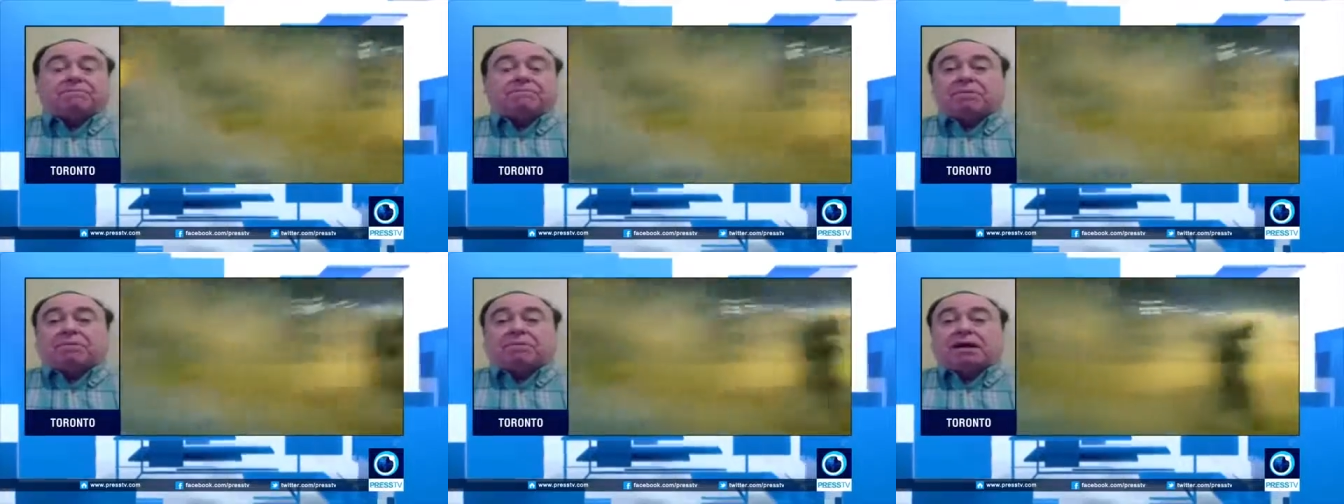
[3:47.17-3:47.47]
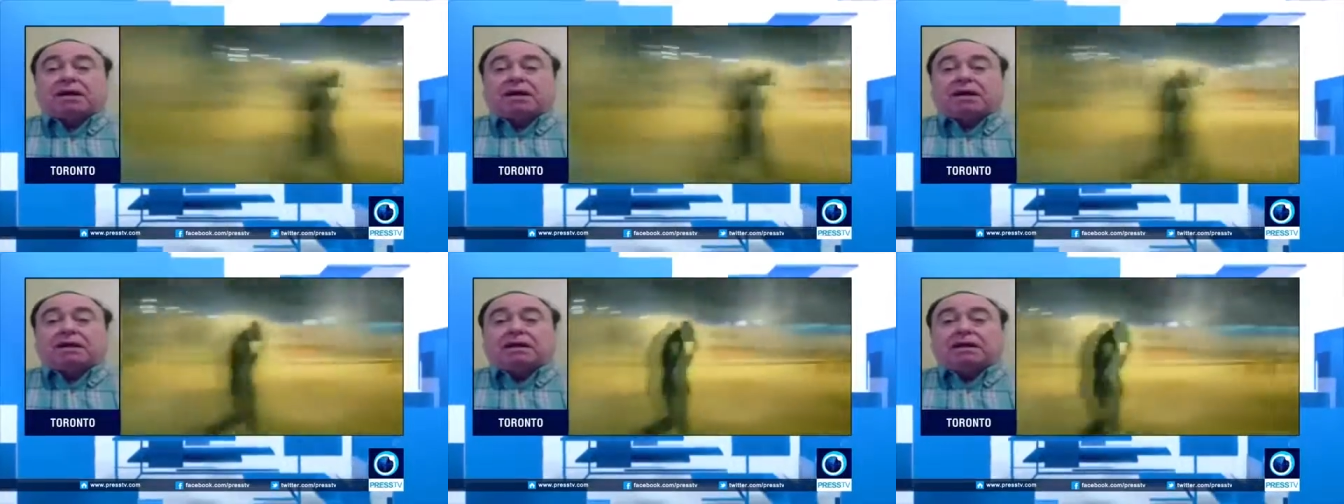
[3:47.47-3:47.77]

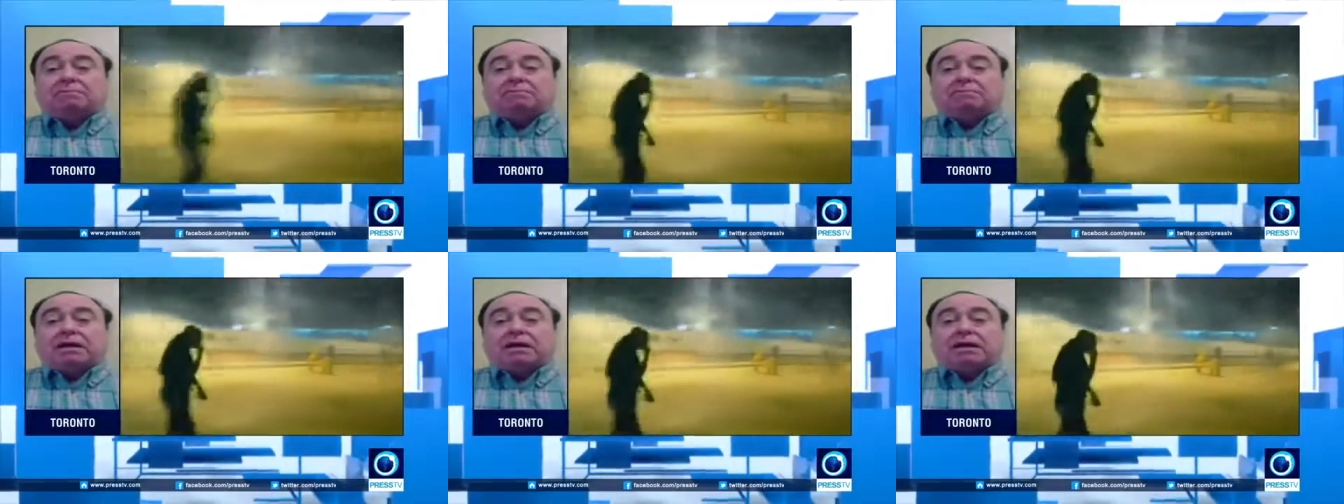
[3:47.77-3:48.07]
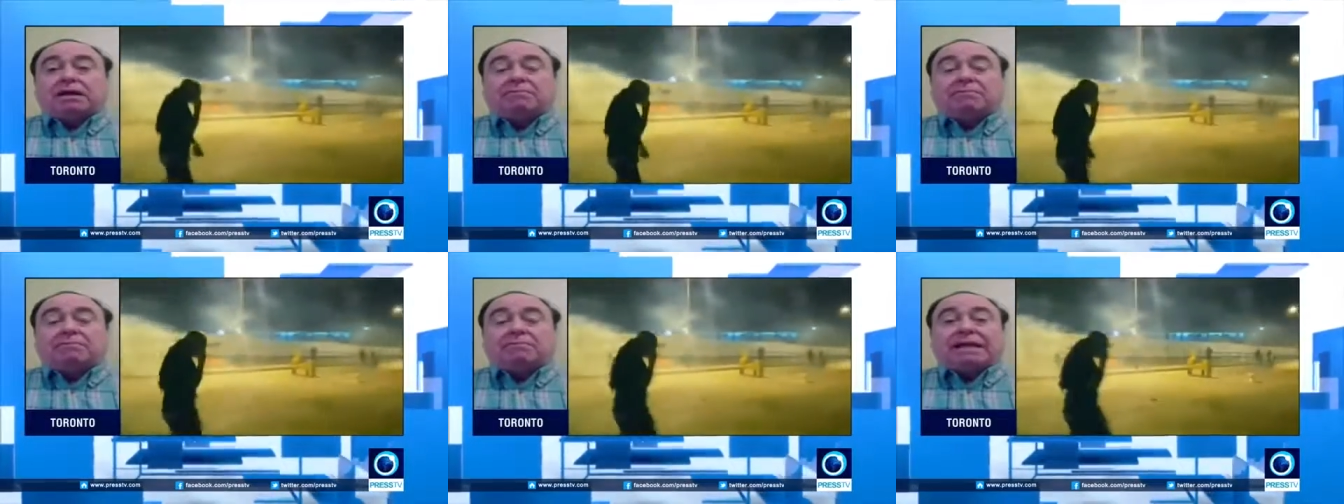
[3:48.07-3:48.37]
and
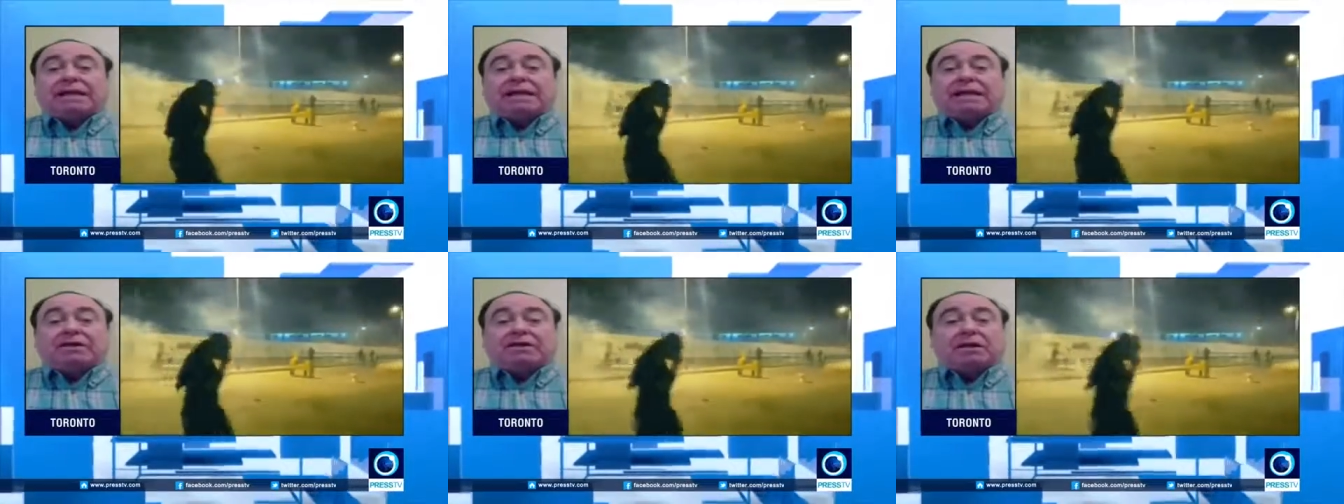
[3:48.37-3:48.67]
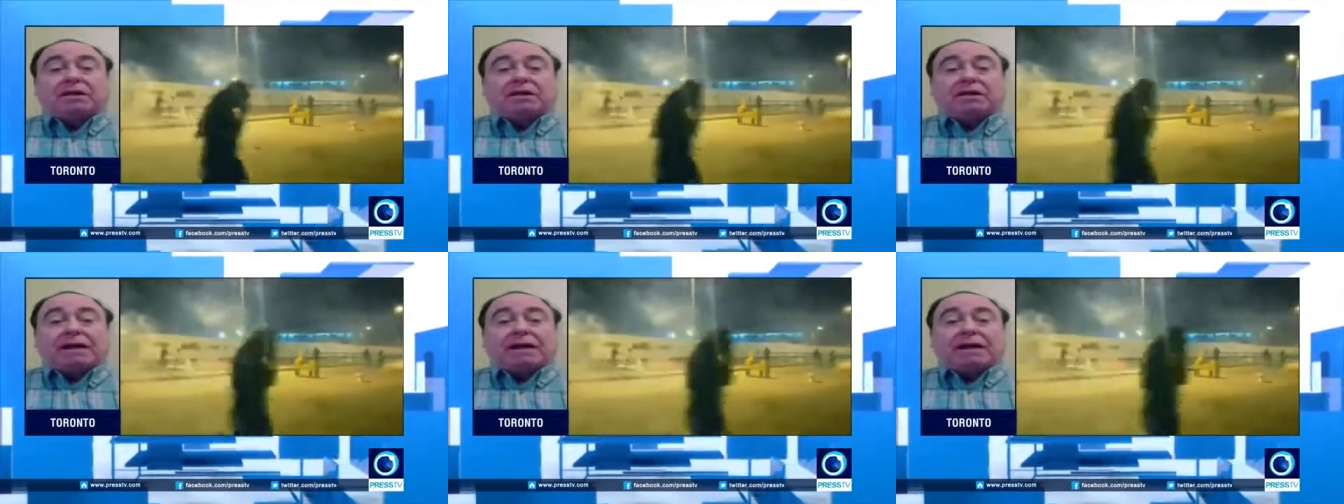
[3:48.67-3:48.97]
humanitarian
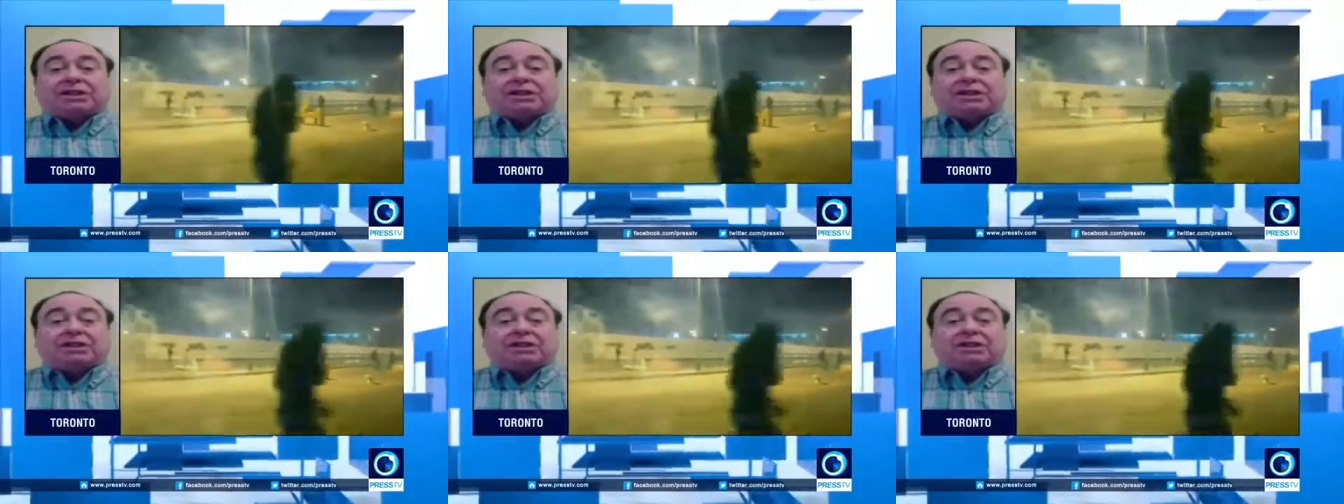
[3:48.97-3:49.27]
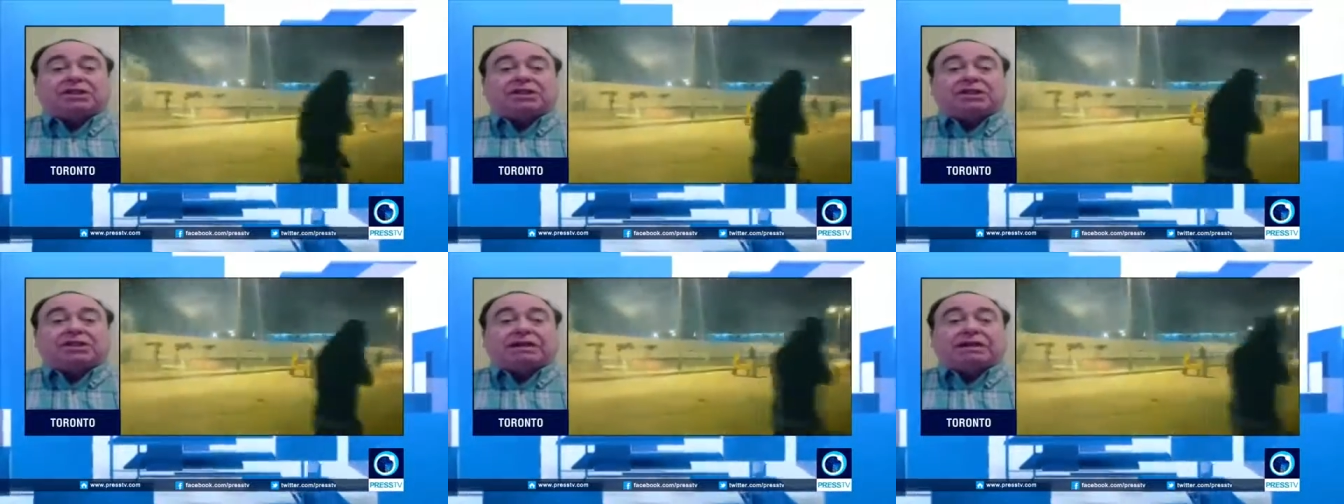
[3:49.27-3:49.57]
compassionate
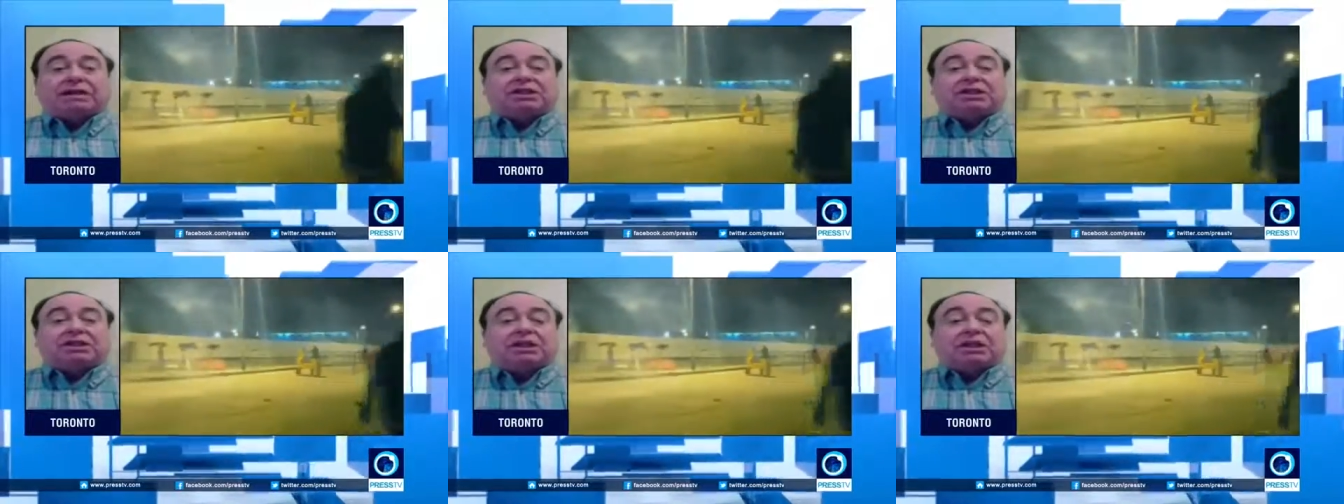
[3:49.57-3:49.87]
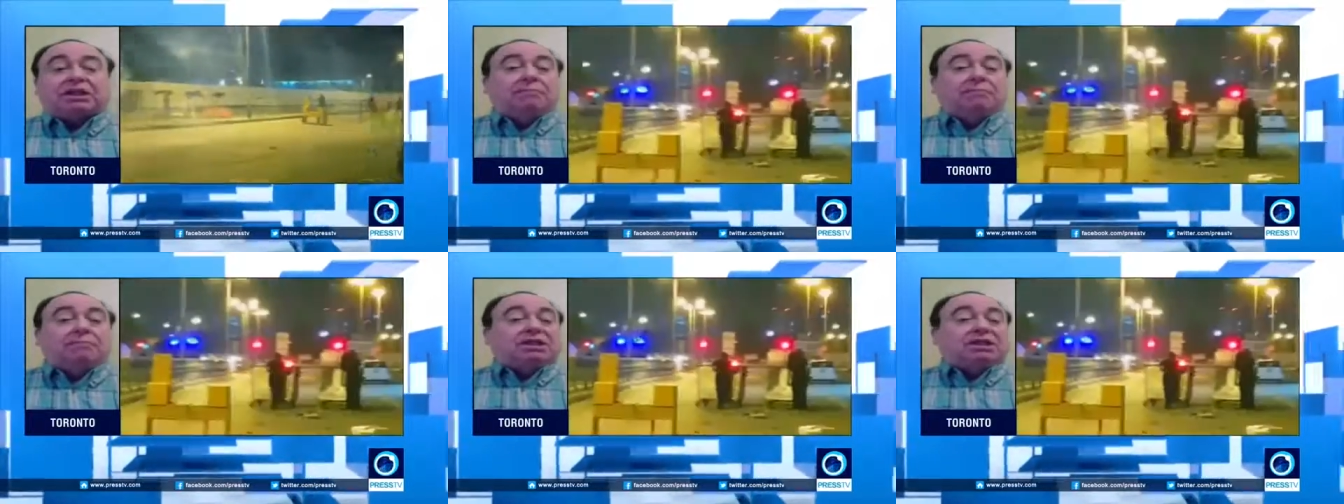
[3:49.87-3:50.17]
considerations,
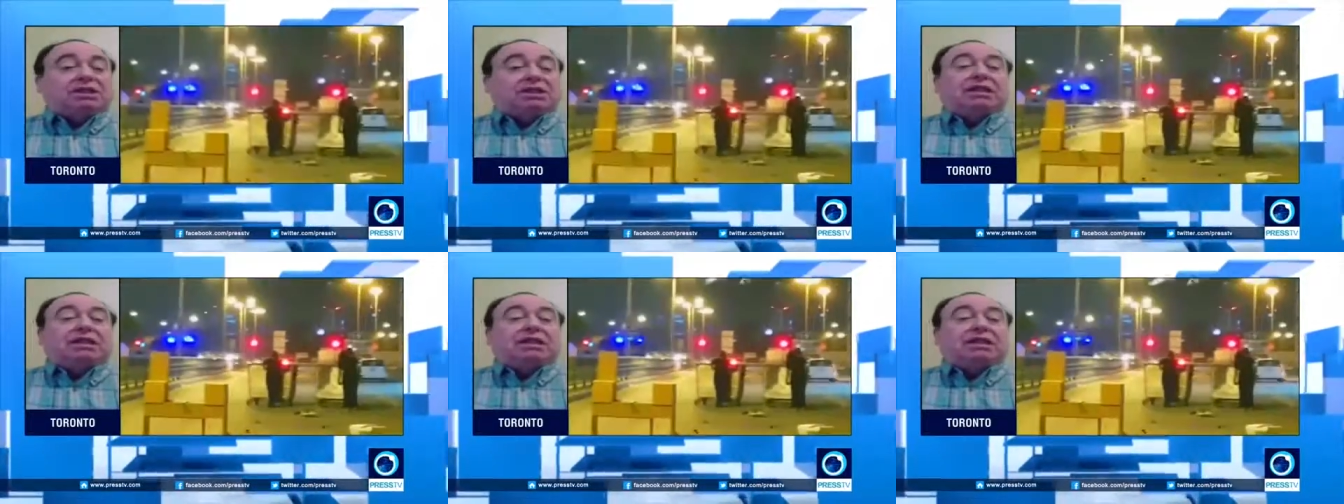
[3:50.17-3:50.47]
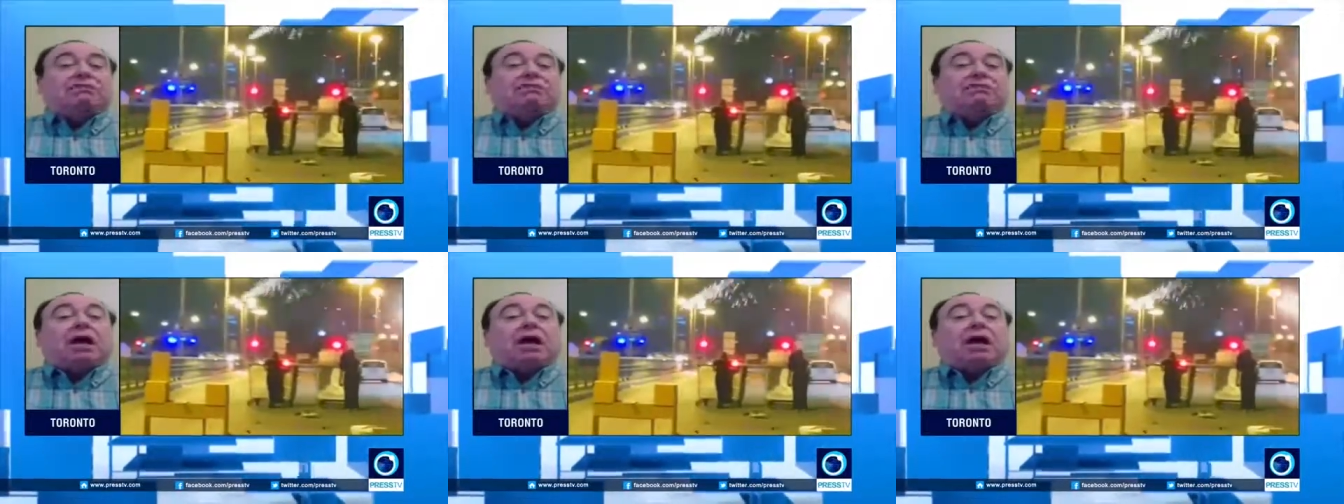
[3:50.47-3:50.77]
but she left the
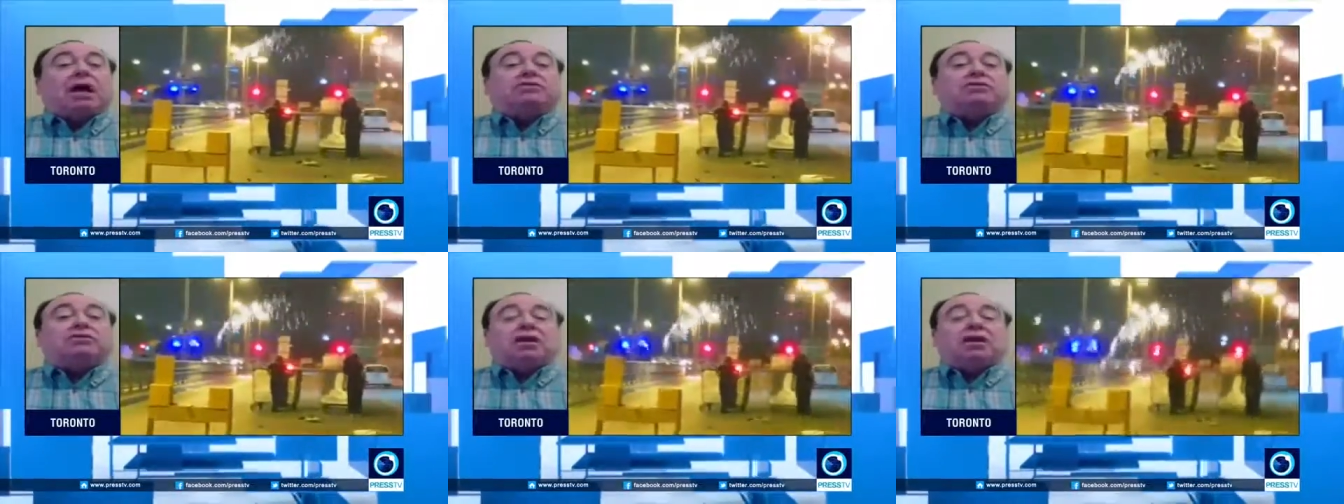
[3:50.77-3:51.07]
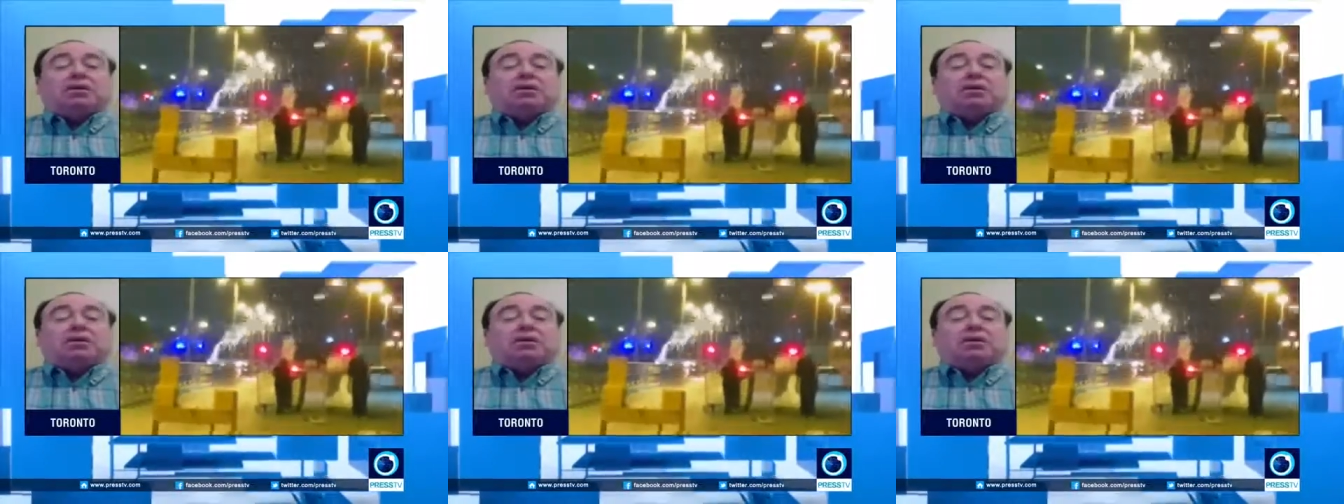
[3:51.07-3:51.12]
country.